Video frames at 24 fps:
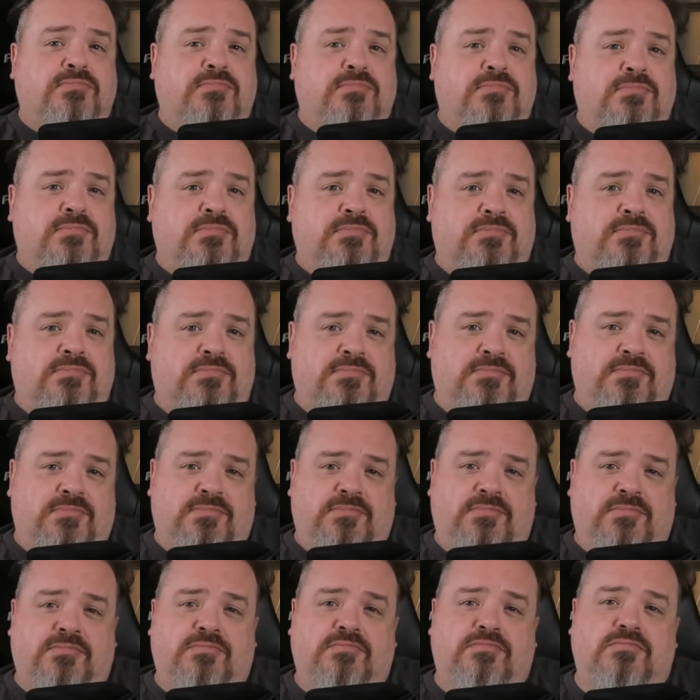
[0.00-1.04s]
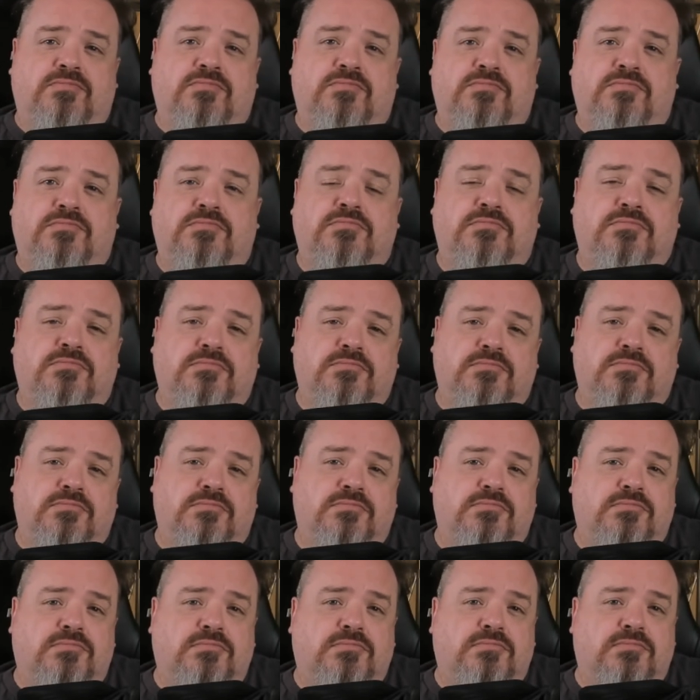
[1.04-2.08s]

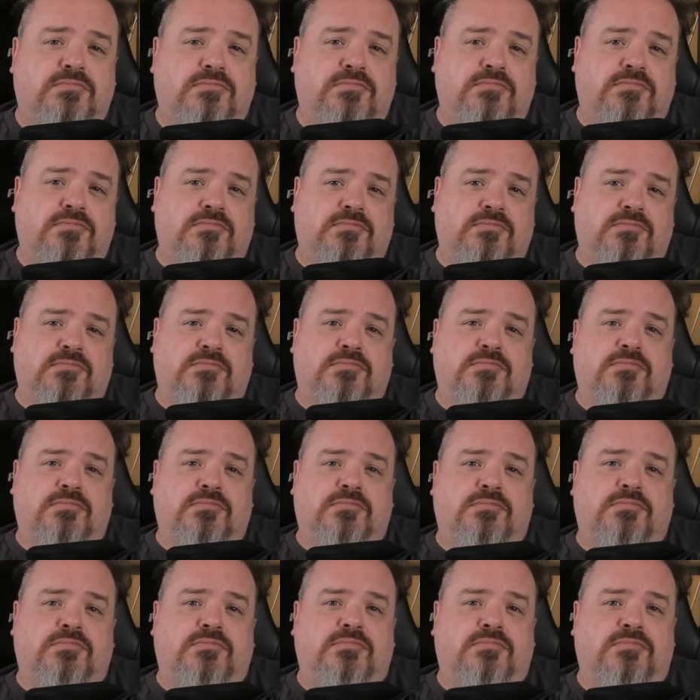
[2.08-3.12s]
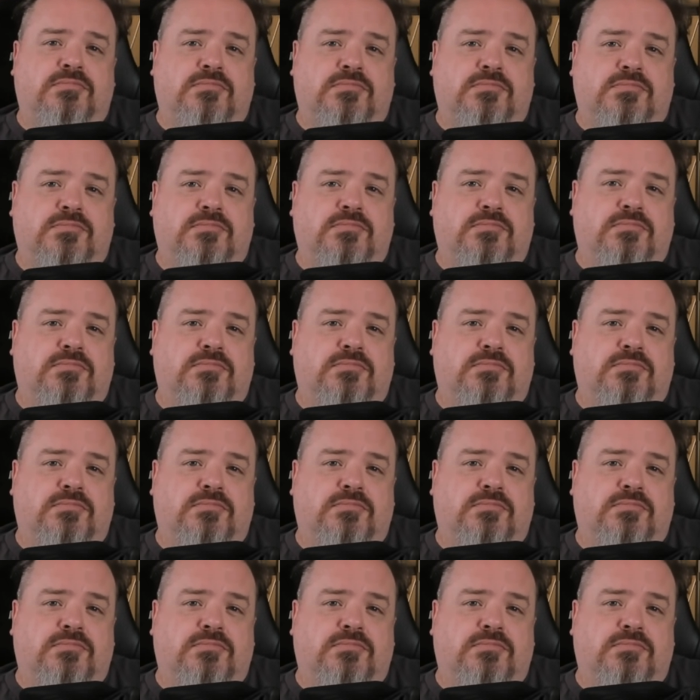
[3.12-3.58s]
No words are spoken by the person on screen.